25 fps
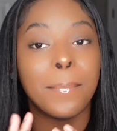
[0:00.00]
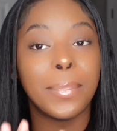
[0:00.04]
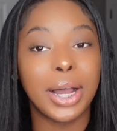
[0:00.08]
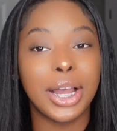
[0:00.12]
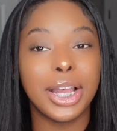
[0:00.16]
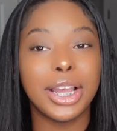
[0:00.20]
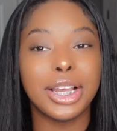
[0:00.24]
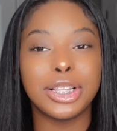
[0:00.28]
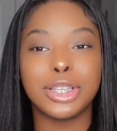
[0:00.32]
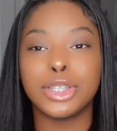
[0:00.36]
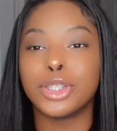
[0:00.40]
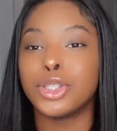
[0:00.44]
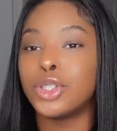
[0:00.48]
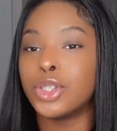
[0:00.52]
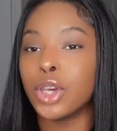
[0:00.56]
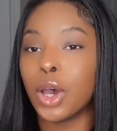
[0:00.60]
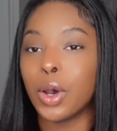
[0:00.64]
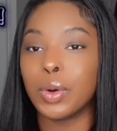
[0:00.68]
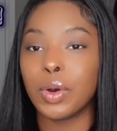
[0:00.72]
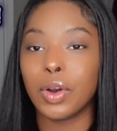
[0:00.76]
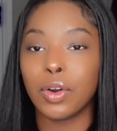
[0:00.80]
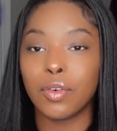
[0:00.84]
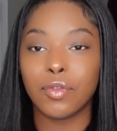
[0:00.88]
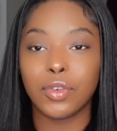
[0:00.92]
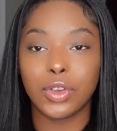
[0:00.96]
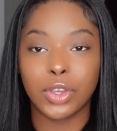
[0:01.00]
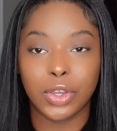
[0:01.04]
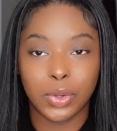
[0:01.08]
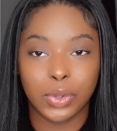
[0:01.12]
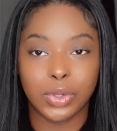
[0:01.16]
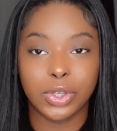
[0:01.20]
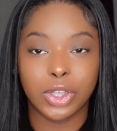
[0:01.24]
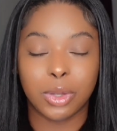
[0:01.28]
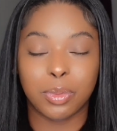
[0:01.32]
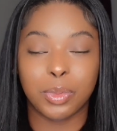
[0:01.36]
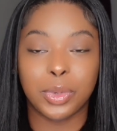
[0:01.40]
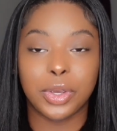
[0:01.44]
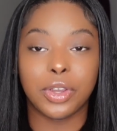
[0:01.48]
but don't
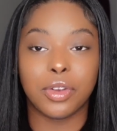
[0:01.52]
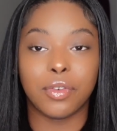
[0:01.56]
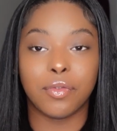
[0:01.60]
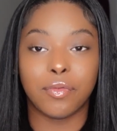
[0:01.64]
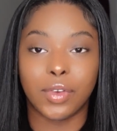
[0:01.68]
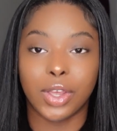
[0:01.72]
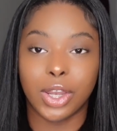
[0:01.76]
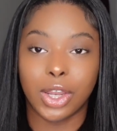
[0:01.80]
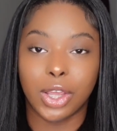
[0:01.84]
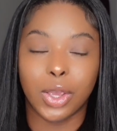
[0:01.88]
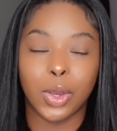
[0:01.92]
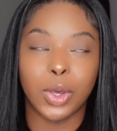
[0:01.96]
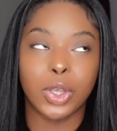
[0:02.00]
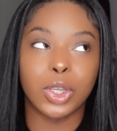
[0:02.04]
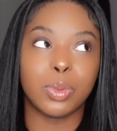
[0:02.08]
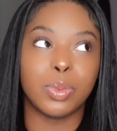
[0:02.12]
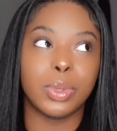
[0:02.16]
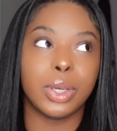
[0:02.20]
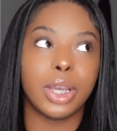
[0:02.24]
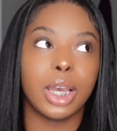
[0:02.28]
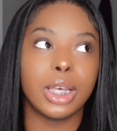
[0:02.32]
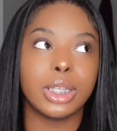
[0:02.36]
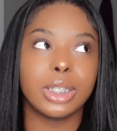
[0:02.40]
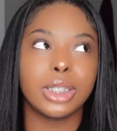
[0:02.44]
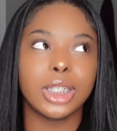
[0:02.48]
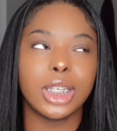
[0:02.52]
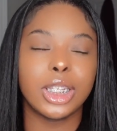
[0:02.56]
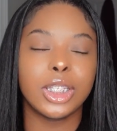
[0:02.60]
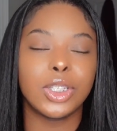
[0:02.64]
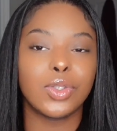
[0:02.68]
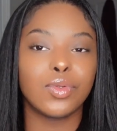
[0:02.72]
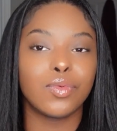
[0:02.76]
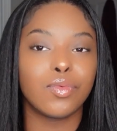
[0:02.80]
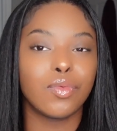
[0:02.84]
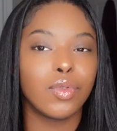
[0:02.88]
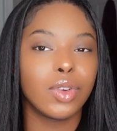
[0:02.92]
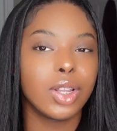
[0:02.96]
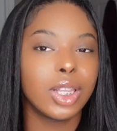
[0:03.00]
overuse them in your videos because it's
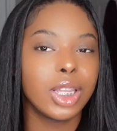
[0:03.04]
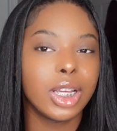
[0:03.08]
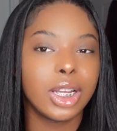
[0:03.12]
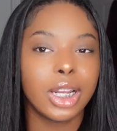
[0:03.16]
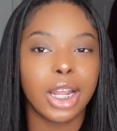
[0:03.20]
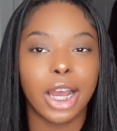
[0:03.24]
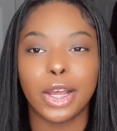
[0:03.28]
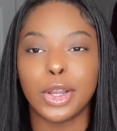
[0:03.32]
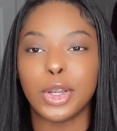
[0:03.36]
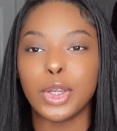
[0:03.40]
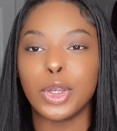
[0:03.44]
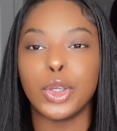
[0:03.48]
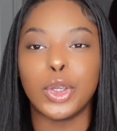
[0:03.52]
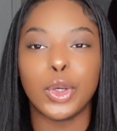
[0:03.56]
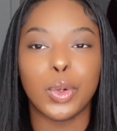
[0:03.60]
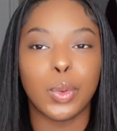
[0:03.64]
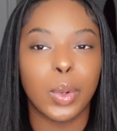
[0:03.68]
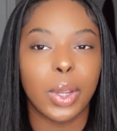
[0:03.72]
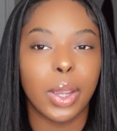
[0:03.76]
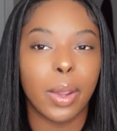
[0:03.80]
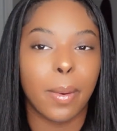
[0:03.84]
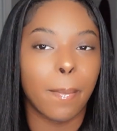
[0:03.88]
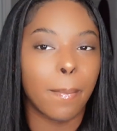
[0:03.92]
really not doing